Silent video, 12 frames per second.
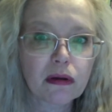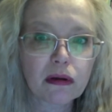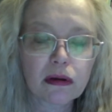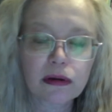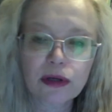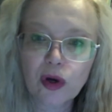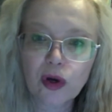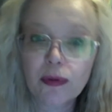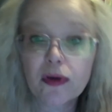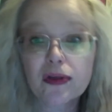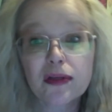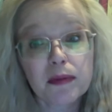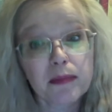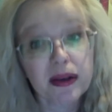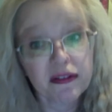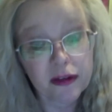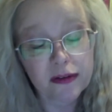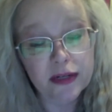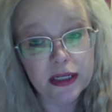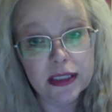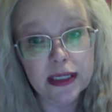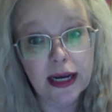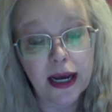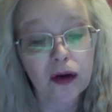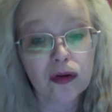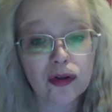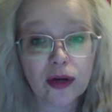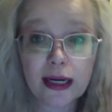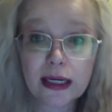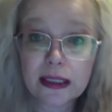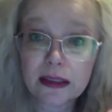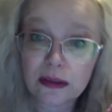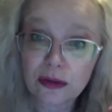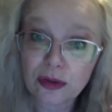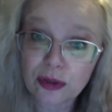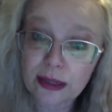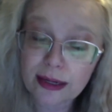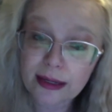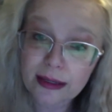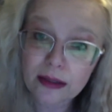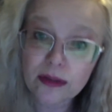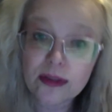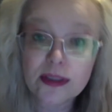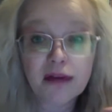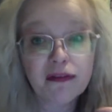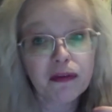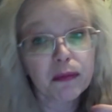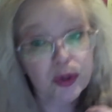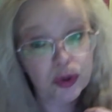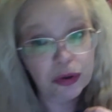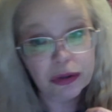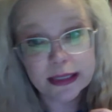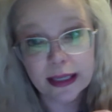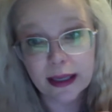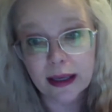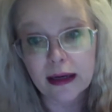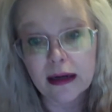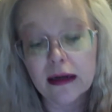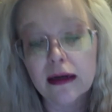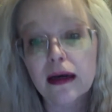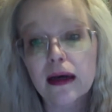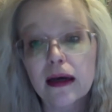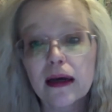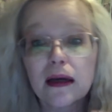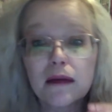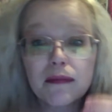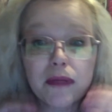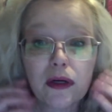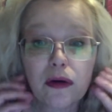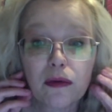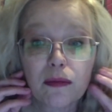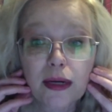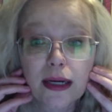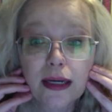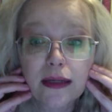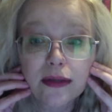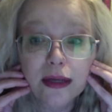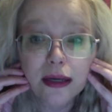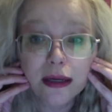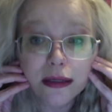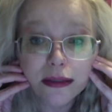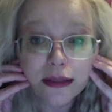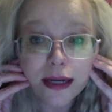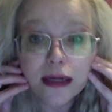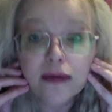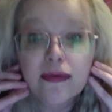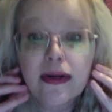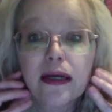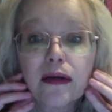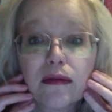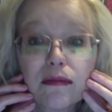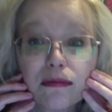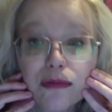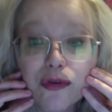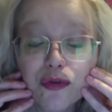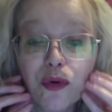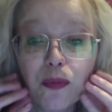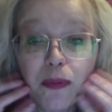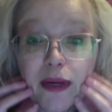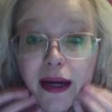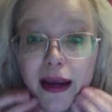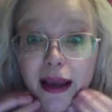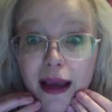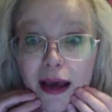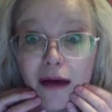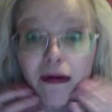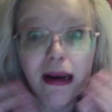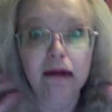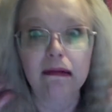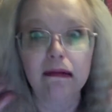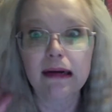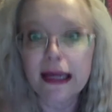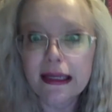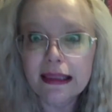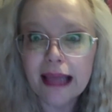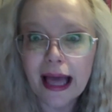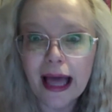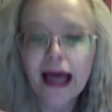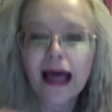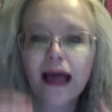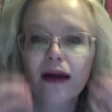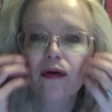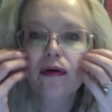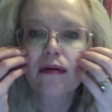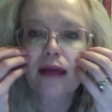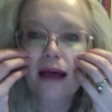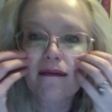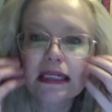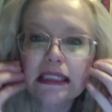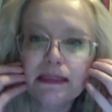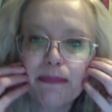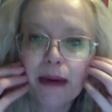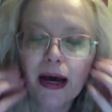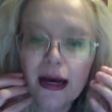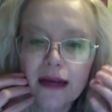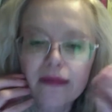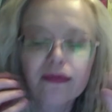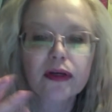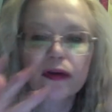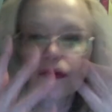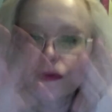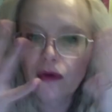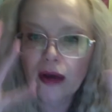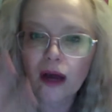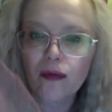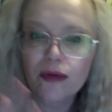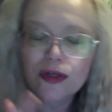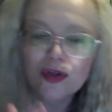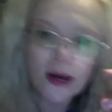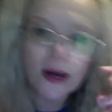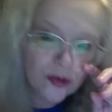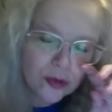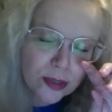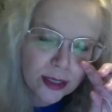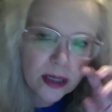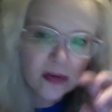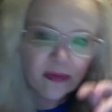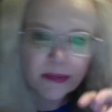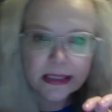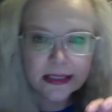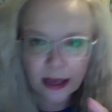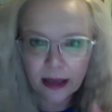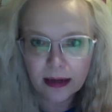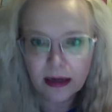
you know, because I'm in my 50s now, so I got to get stuff for mature skin. You know, my skin is kind of like drooping down. I don't like that, or having spots, and so I always try to take care of my skin,